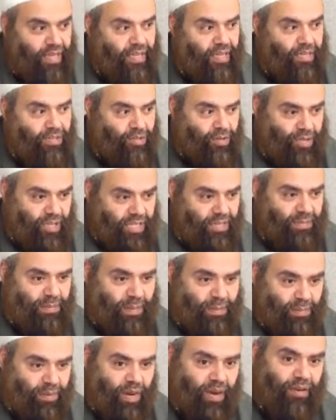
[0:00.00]
So these
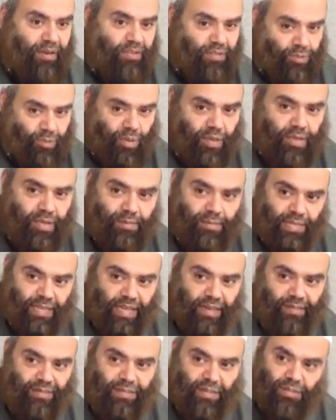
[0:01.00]
people are enjoying
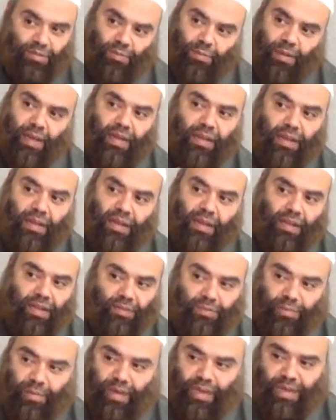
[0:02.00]
themselves, and subhanAllah, Allah
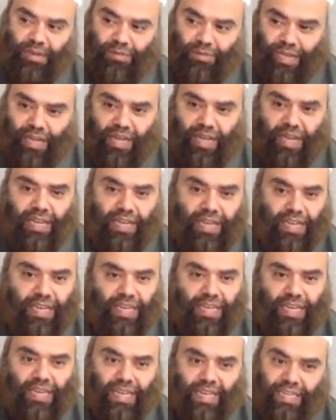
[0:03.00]
subhanahu wa ta'ala
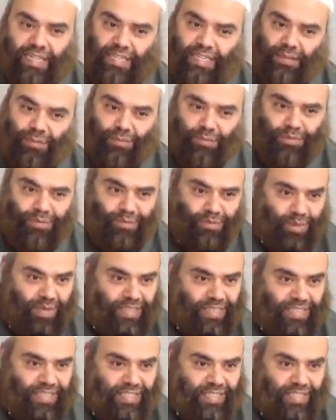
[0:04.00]
is the most
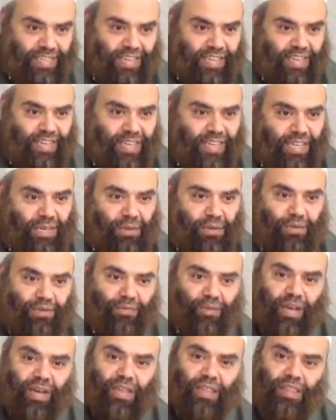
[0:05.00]
wise. He would
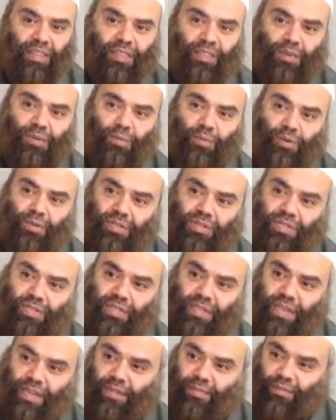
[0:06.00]
find the
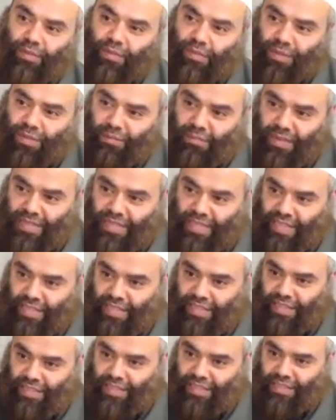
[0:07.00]
worst evil committed
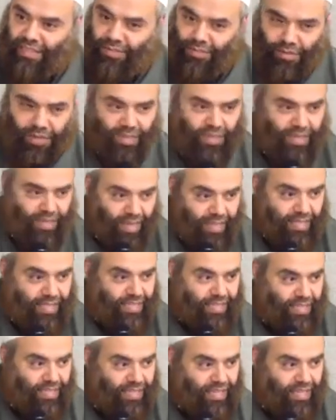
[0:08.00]
during the night,